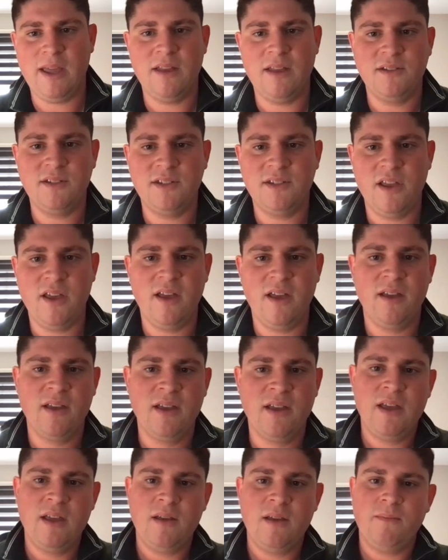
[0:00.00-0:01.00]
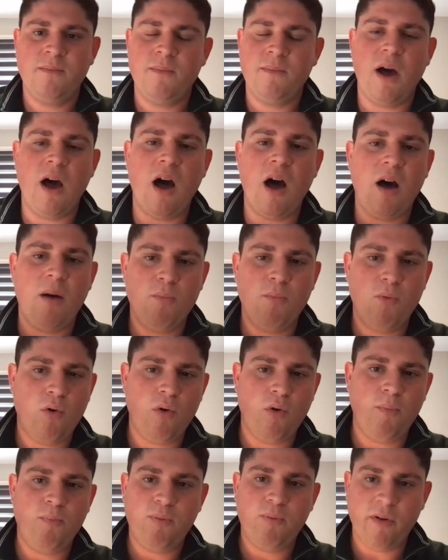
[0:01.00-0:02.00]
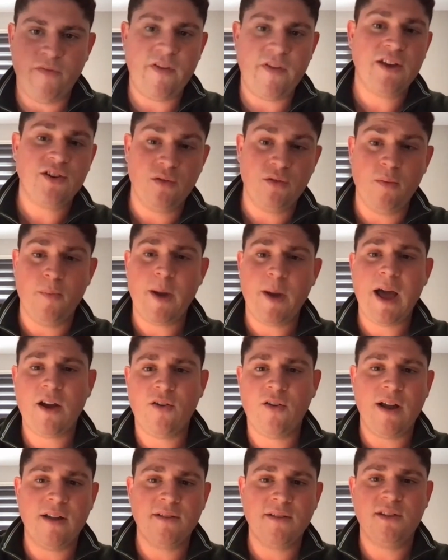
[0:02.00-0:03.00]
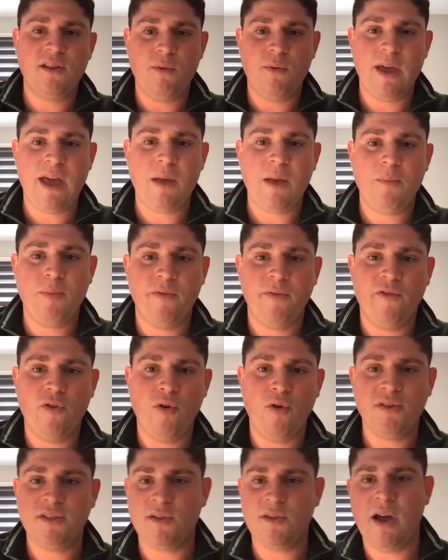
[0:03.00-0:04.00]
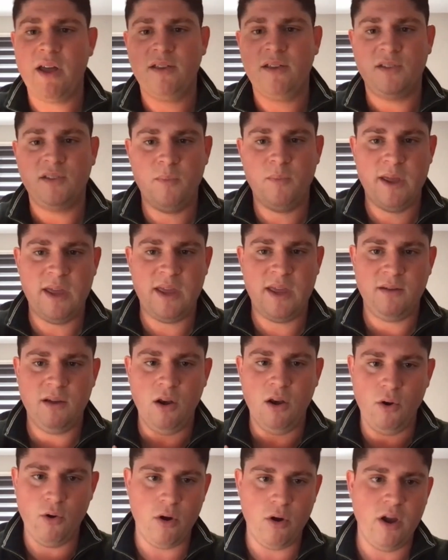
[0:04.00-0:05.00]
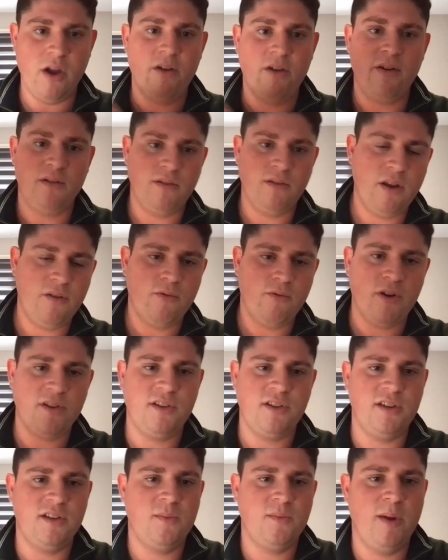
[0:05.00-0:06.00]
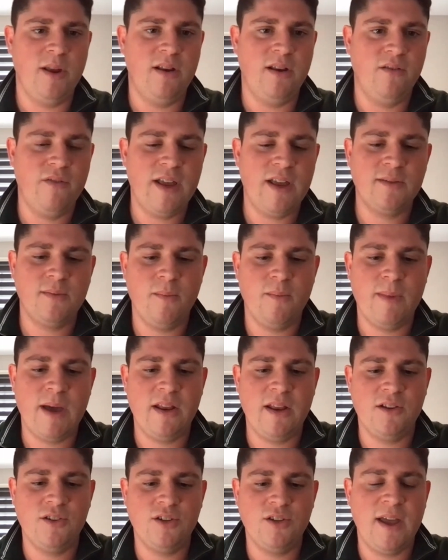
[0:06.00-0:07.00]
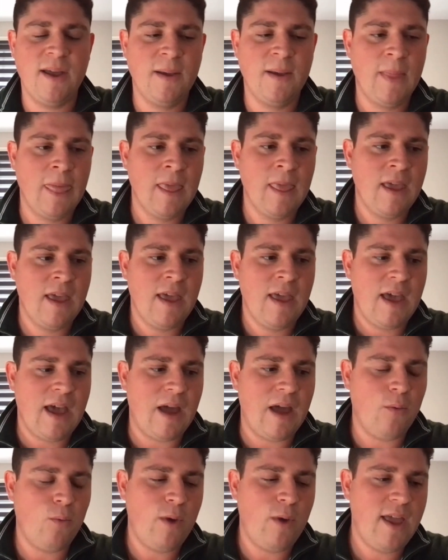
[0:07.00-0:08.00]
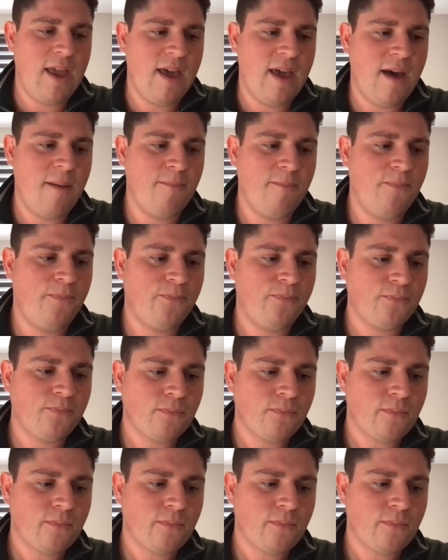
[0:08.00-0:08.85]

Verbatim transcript: into our more professional backgrounds that we had before. So I used to be a lawyer and, and Ross used to be an investment manager. And we, um,